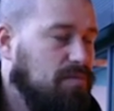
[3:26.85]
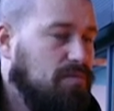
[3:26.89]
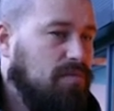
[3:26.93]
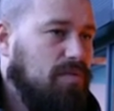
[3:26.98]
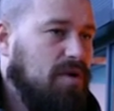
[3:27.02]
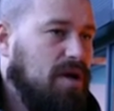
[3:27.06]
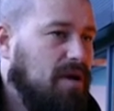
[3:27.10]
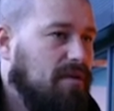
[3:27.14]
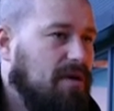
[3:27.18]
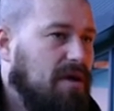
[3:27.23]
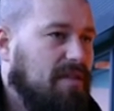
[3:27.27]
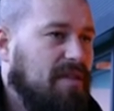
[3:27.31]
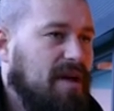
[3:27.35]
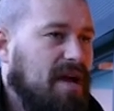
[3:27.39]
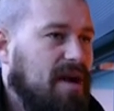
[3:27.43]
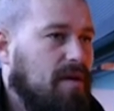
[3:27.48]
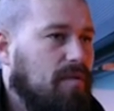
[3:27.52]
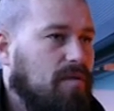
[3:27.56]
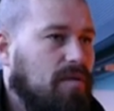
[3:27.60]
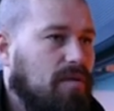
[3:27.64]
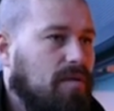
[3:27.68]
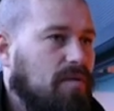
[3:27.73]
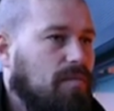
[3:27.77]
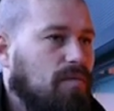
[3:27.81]
We'll go out there,
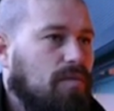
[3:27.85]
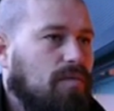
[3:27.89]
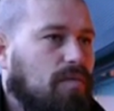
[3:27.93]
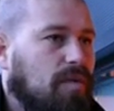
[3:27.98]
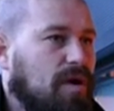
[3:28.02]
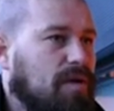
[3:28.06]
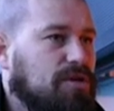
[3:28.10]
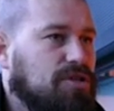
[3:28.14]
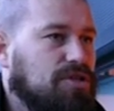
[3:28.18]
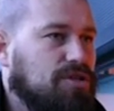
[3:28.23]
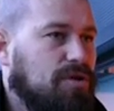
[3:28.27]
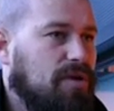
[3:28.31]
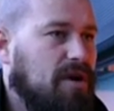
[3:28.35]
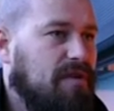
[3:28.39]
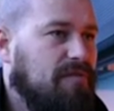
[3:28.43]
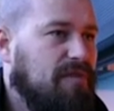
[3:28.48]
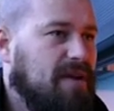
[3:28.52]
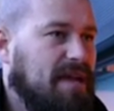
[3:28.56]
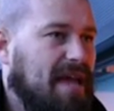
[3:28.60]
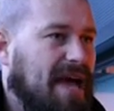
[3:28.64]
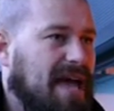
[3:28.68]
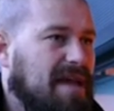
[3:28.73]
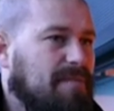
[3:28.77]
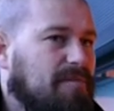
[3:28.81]
we'll enjoy
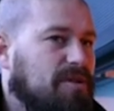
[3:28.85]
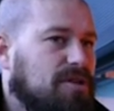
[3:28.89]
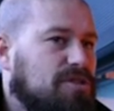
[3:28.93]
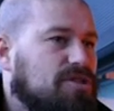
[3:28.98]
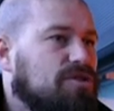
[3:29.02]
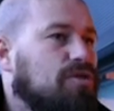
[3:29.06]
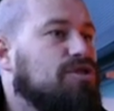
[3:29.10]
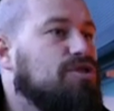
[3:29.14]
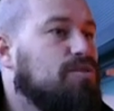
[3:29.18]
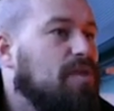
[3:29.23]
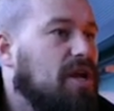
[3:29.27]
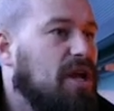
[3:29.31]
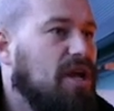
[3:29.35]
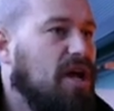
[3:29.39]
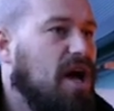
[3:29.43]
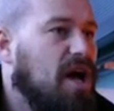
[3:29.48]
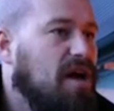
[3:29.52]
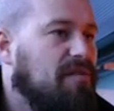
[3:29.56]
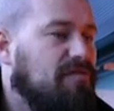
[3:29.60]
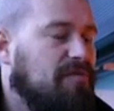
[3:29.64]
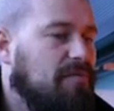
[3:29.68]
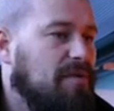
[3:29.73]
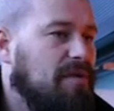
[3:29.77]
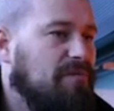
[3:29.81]
every game, and as long as we
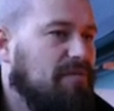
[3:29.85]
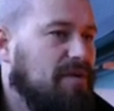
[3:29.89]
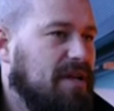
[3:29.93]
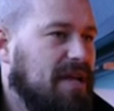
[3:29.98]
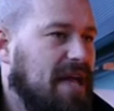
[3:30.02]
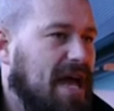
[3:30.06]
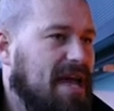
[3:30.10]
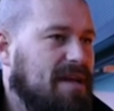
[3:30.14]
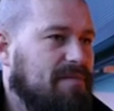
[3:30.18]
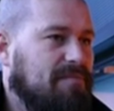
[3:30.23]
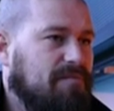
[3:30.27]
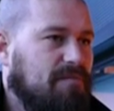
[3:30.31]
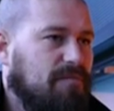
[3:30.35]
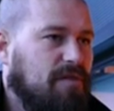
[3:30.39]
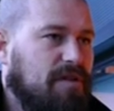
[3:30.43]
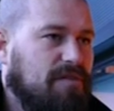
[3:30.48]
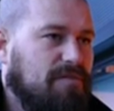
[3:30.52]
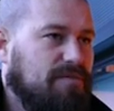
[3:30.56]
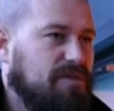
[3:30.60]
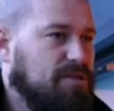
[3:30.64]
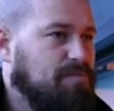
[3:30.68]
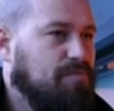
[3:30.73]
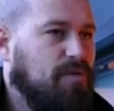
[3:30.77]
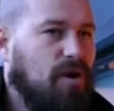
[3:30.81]
learn from every game,
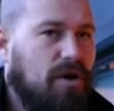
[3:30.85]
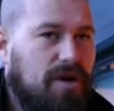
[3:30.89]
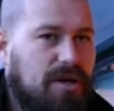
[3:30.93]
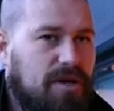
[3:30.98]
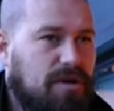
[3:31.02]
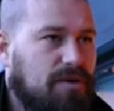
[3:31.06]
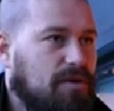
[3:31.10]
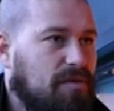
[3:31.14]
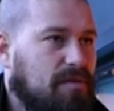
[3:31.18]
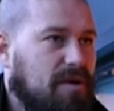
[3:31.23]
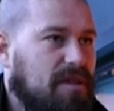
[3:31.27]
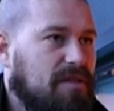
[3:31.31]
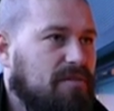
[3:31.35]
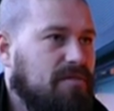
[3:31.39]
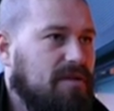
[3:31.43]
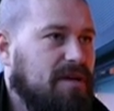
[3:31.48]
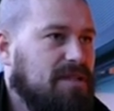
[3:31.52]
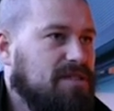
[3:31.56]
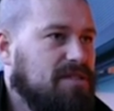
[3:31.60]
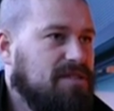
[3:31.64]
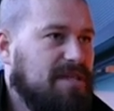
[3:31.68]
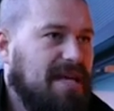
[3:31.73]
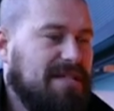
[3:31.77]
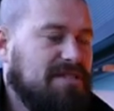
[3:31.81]
whether it's Brighton or whether
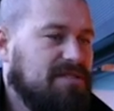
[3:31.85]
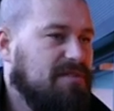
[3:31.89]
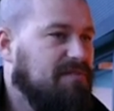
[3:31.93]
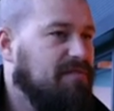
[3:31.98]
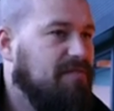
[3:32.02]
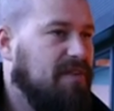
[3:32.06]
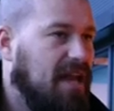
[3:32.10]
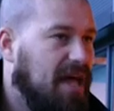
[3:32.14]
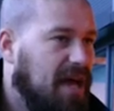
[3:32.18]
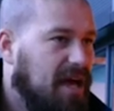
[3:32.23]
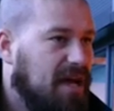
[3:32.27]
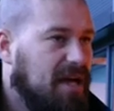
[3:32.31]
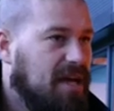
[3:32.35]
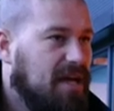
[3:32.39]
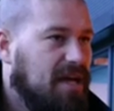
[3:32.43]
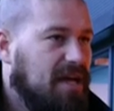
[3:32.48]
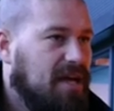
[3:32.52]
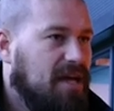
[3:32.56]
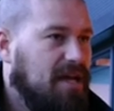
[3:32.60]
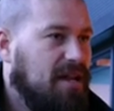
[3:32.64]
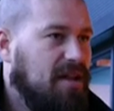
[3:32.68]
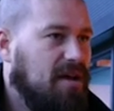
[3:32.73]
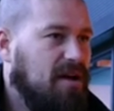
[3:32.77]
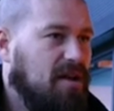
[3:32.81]
it's Aston Villa
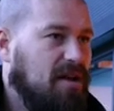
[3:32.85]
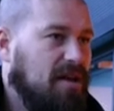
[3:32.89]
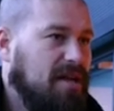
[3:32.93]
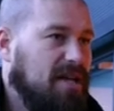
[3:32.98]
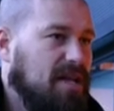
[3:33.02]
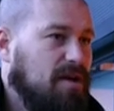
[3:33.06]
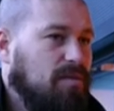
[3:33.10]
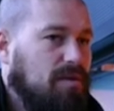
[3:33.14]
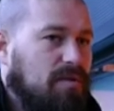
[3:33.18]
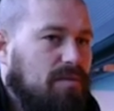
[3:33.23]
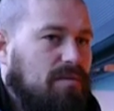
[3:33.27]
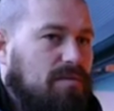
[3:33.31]
in our league,